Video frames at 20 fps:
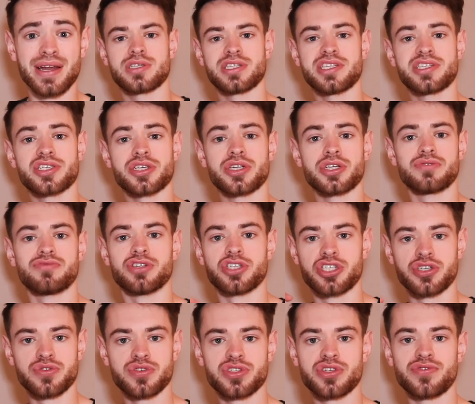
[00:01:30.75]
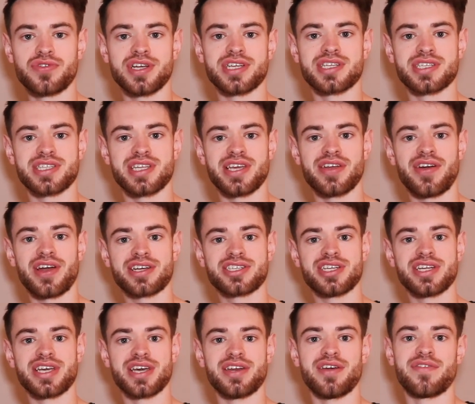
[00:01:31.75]
So this is going to reduce the risk that you're
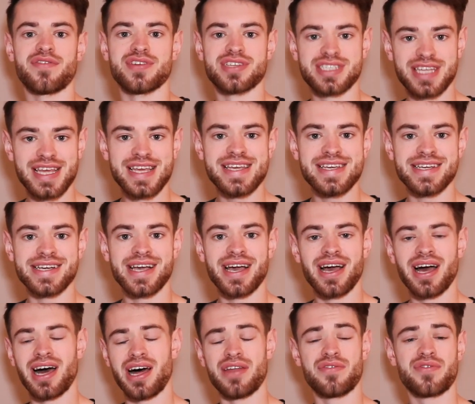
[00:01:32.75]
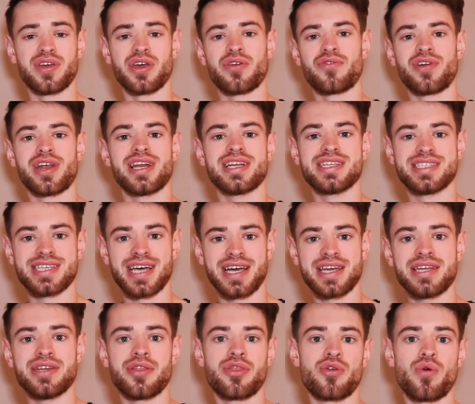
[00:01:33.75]
actually going to fatigue and feel really
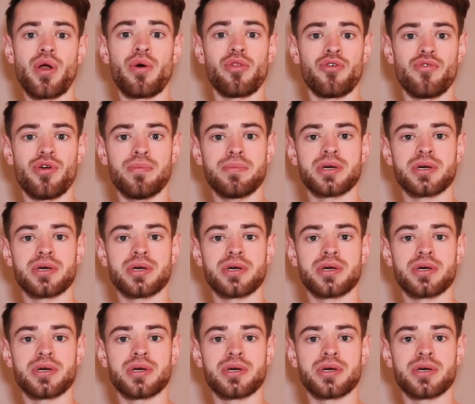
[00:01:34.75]
tired throughout the run,